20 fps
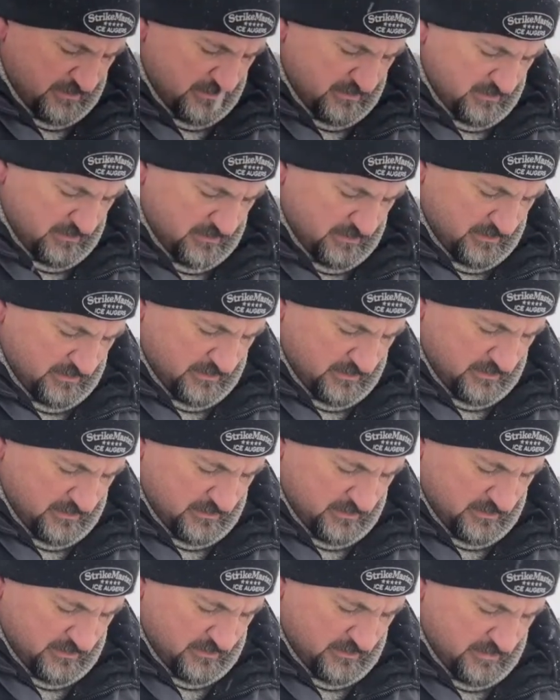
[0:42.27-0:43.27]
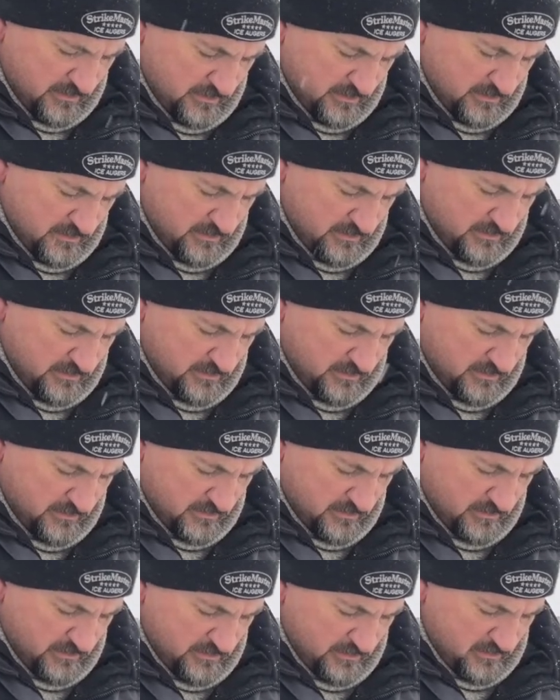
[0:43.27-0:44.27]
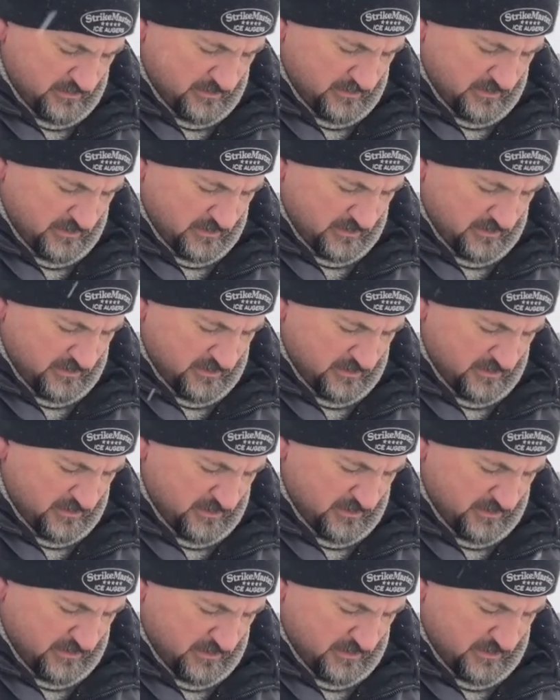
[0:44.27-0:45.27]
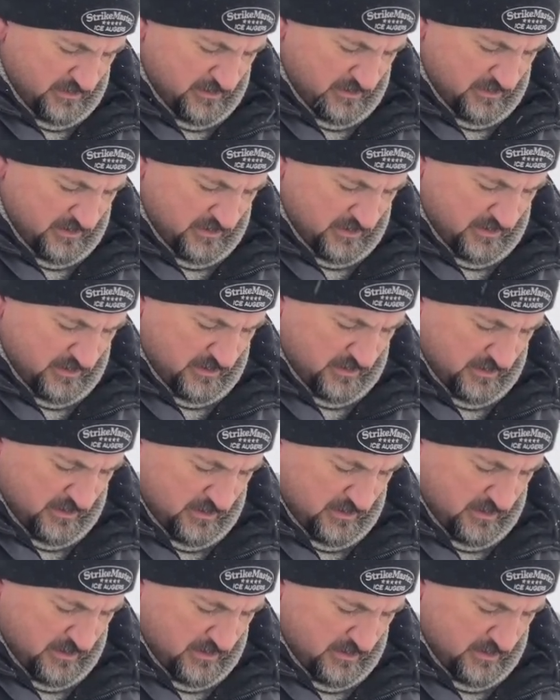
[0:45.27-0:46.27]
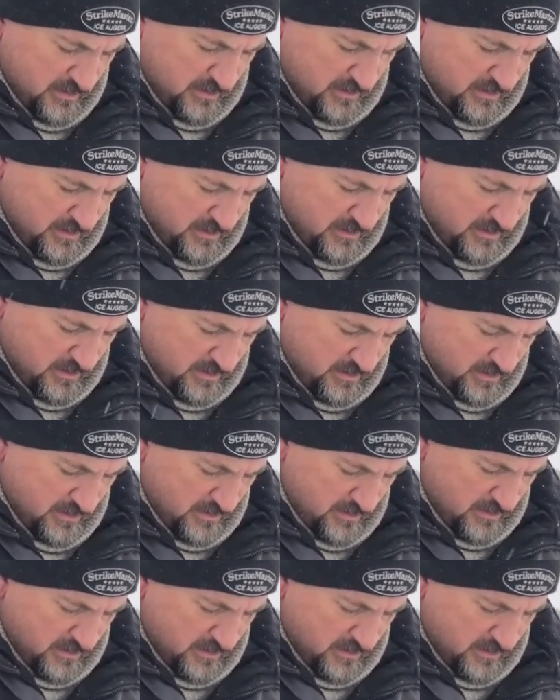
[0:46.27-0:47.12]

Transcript: (silence)